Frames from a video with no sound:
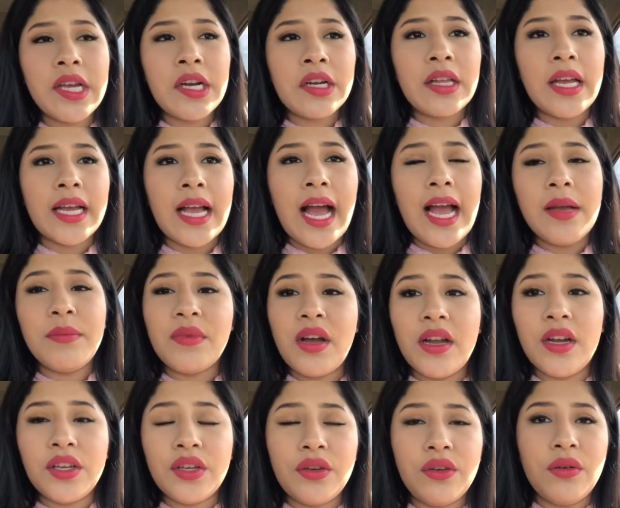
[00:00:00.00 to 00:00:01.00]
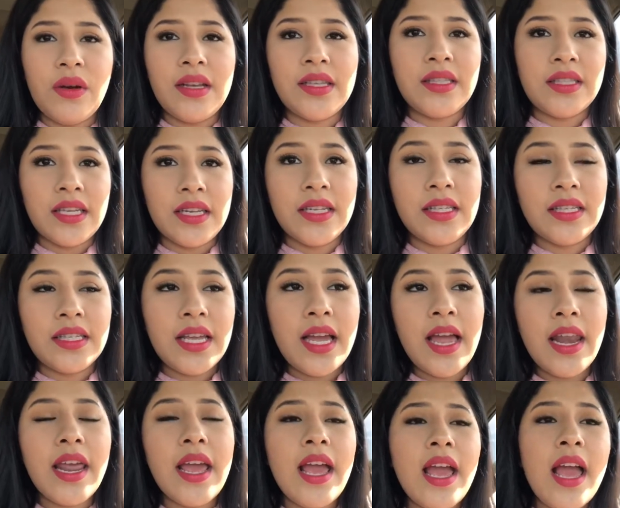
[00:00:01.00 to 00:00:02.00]
here like I'm not a US
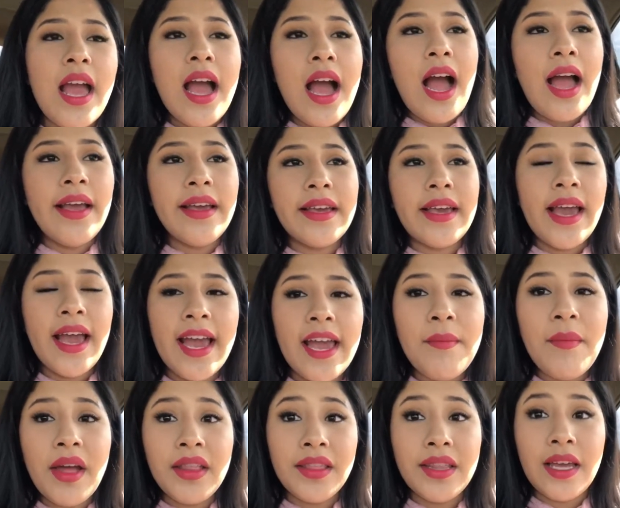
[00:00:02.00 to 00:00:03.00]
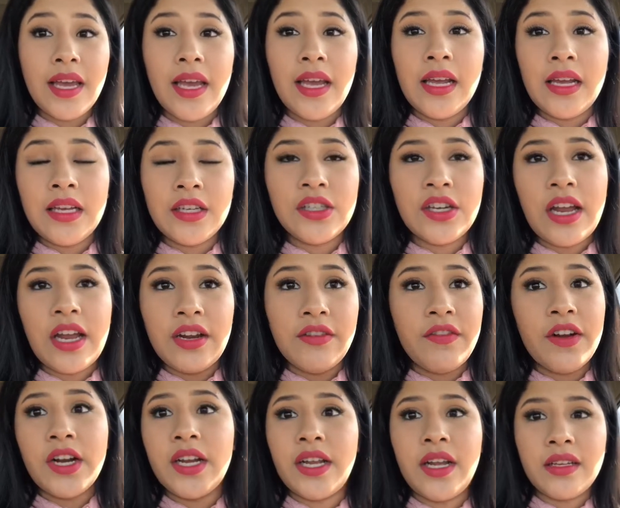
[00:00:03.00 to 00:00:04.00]
citizen I came at the age at a
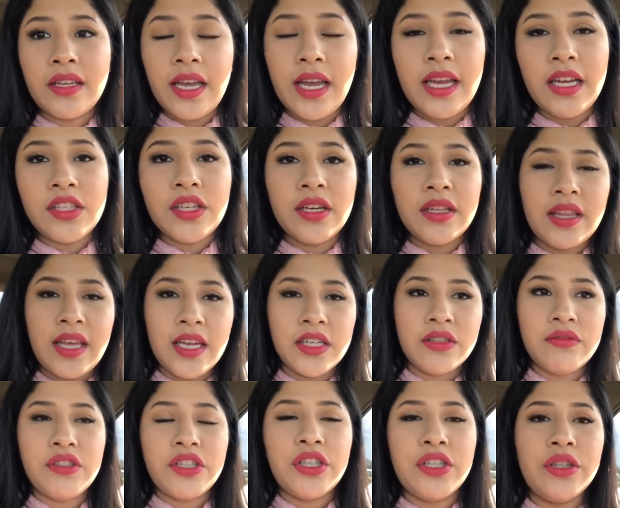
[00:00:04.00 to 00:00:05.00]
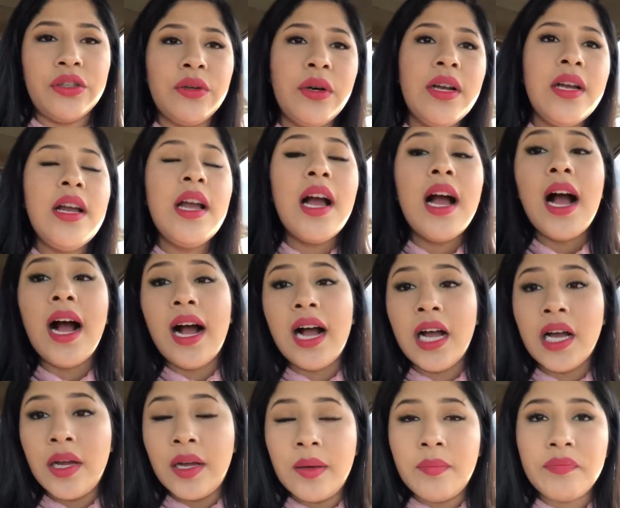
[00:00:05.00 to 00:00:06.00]
very young age at the age of two
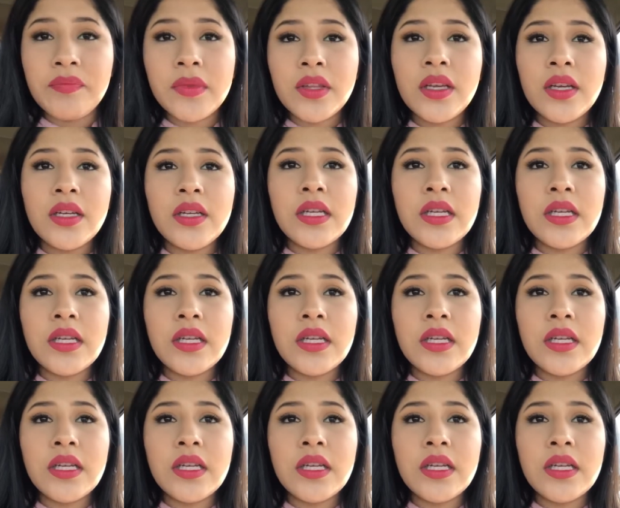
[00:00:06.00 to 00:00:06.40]
um,